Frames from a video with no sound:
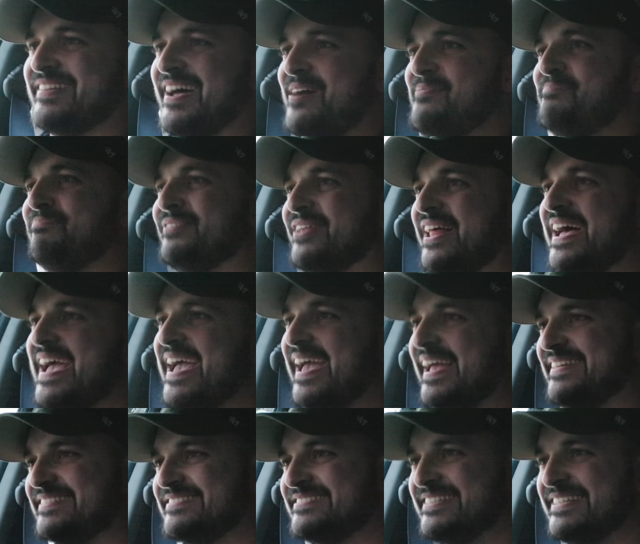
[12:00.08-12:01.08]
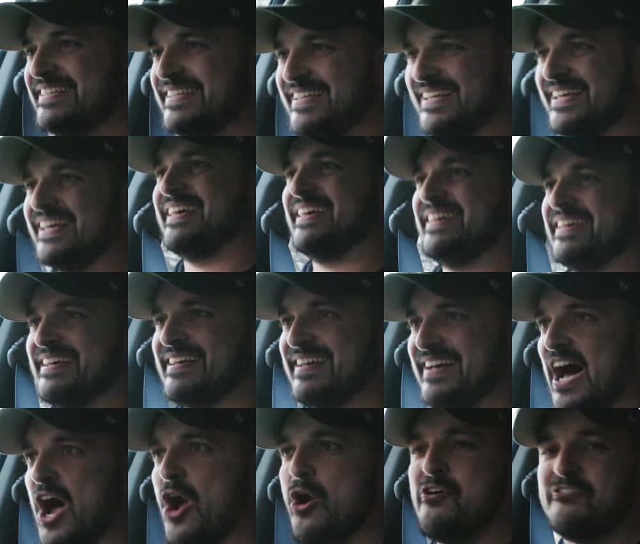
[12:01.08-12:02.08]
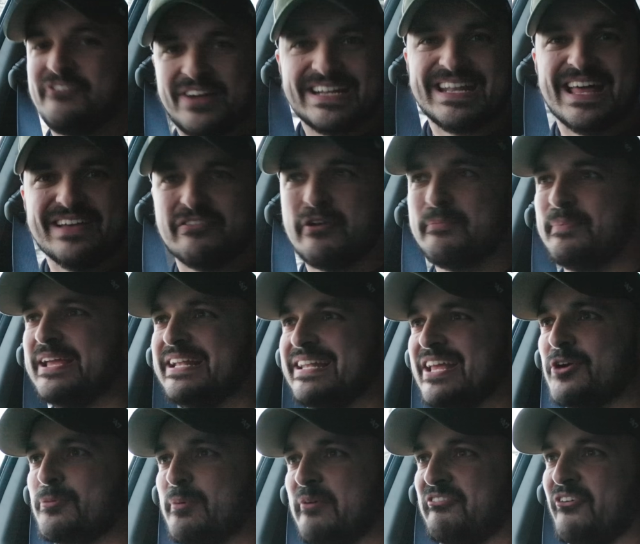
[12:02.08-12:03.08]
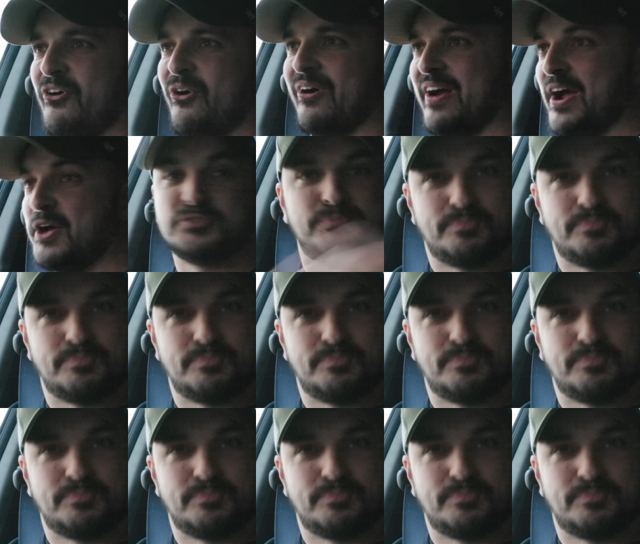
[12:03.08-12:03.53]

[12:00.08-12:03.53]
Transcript: a place! How have I never been here before? How's